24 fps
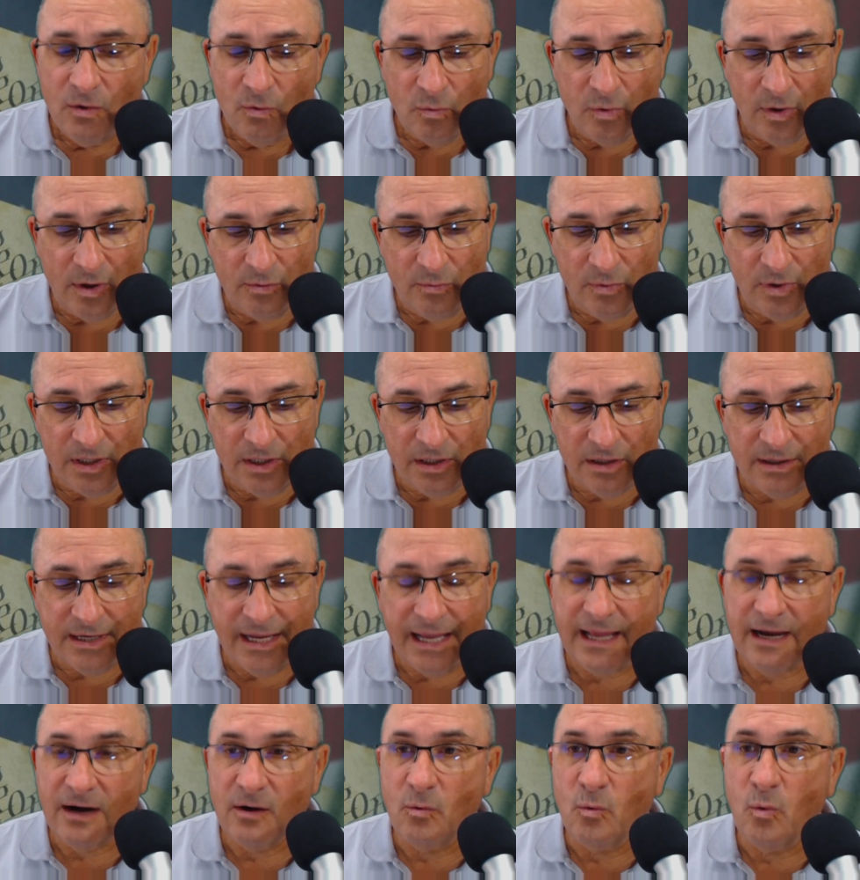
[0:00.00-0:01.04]
when we look
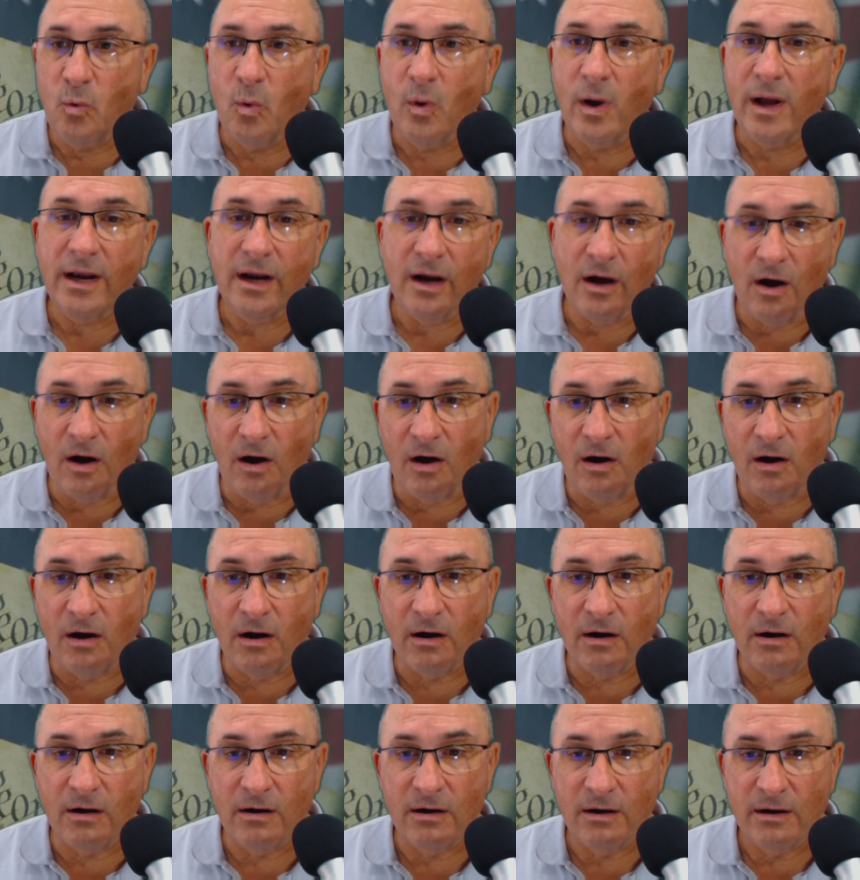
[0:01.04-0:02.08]
at it, what
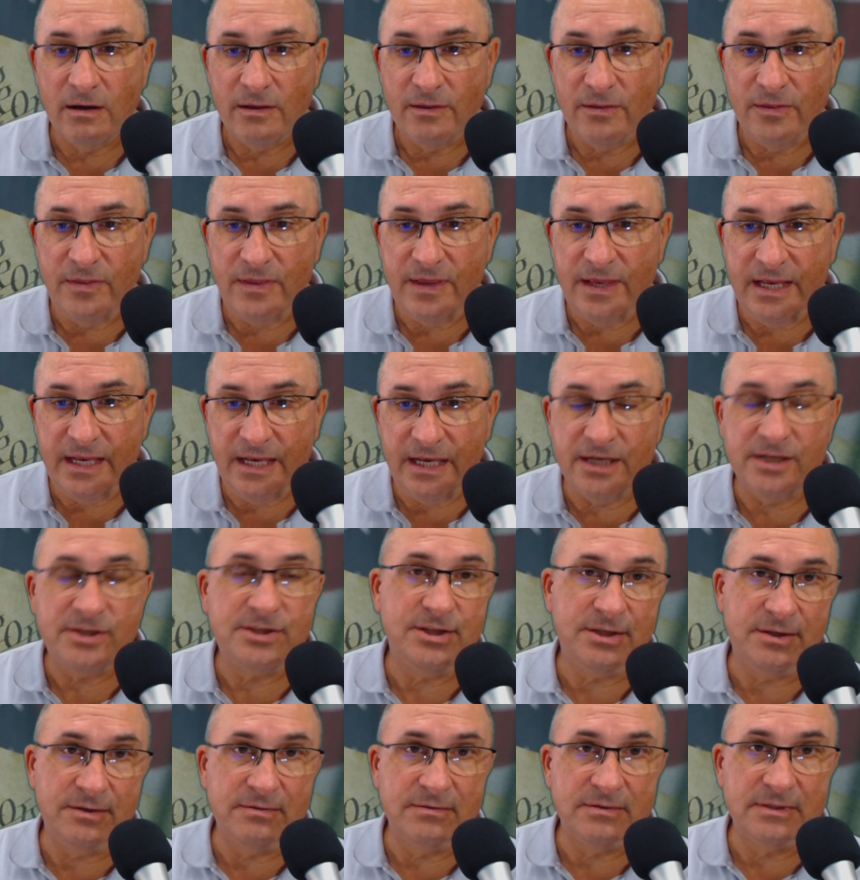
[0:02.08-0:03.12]
are the
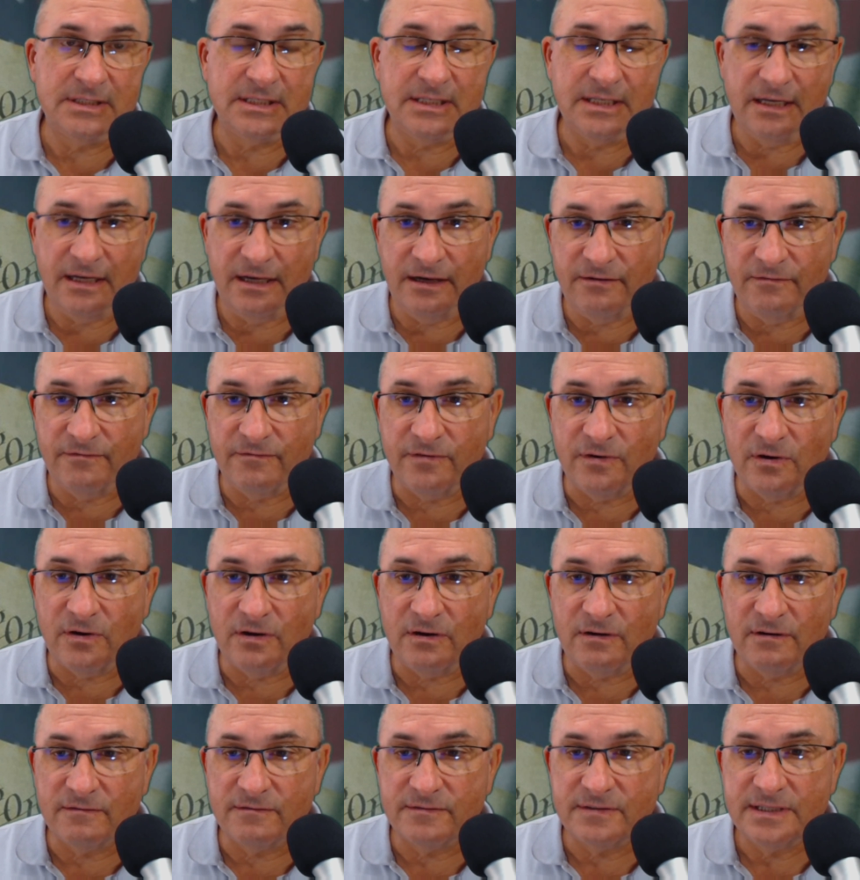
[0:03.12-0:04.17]
issues
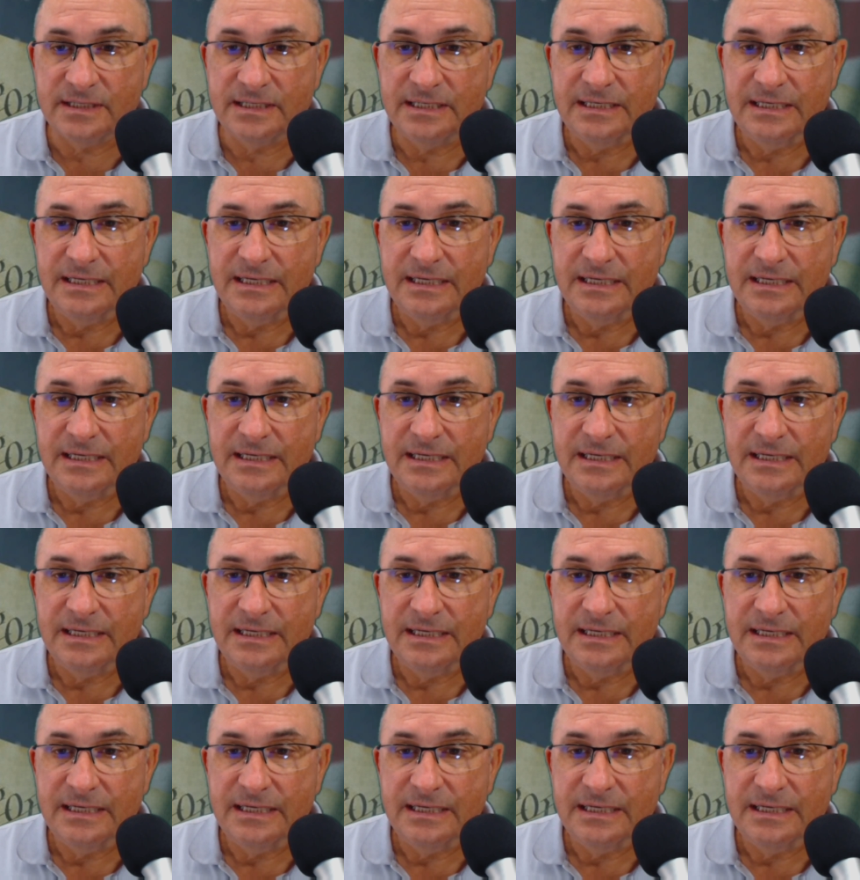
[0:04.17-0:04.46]
involved?